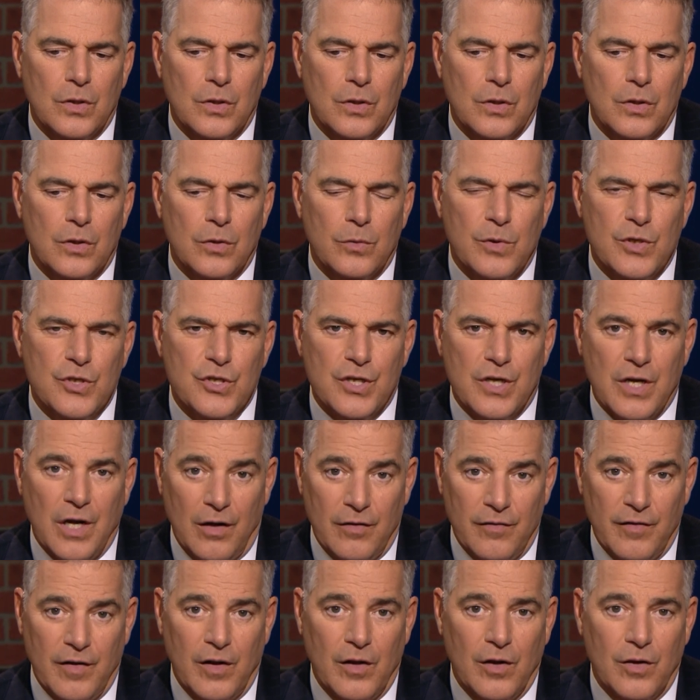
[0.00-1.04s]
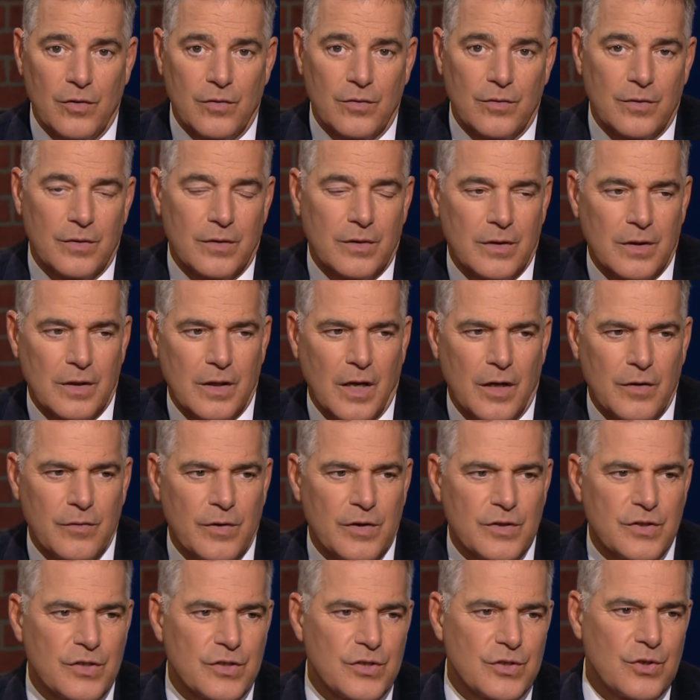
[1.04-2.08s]
Luigi Calvello, God
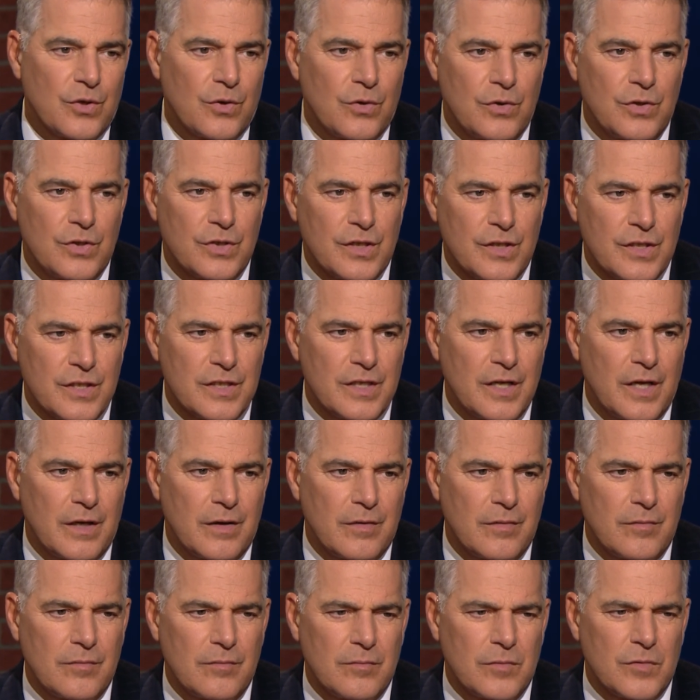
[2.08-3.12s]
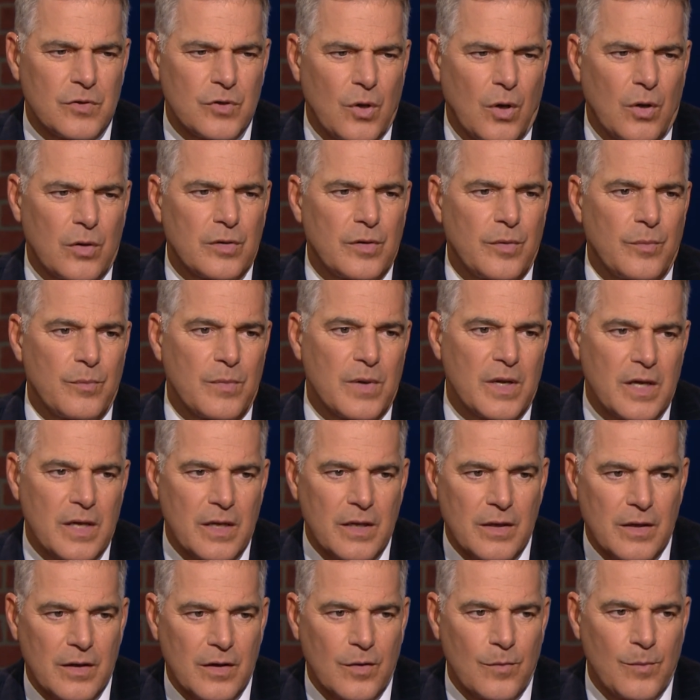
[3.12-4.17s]
rest his soul, used to sit and talk to
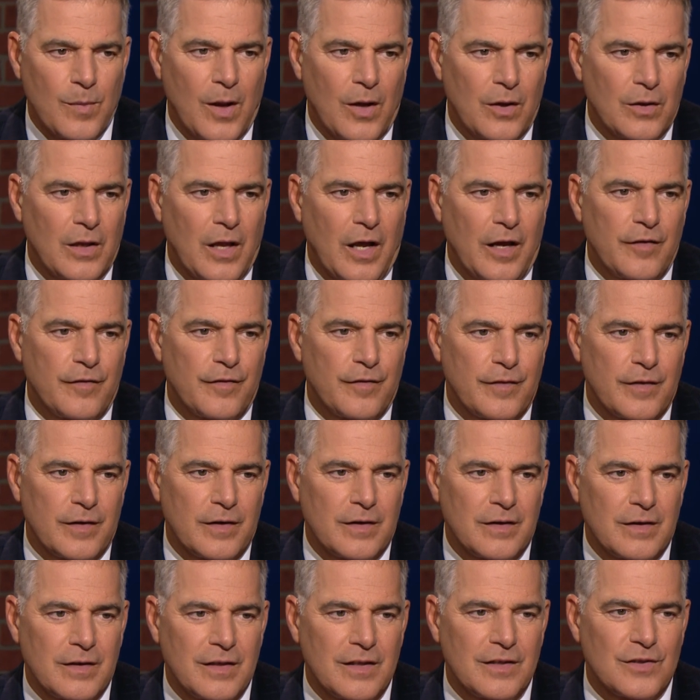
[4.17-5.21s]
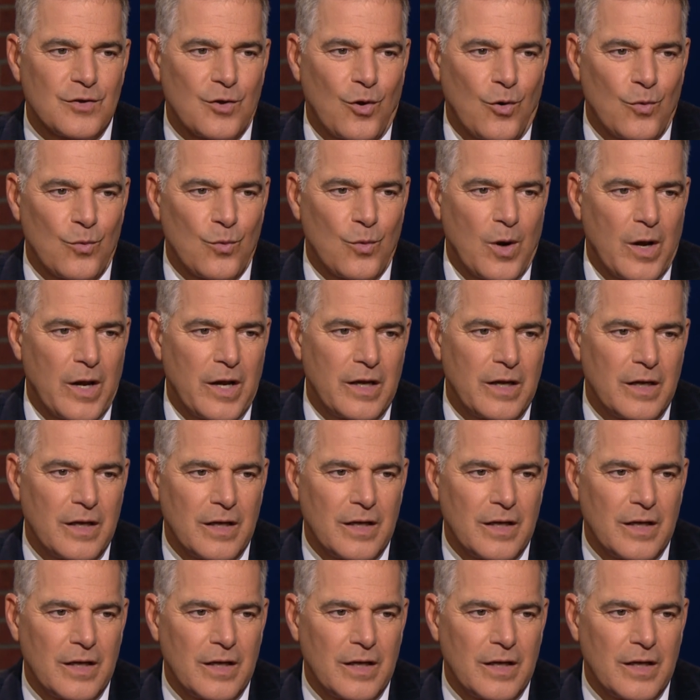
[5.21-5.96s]
me about life in his own way.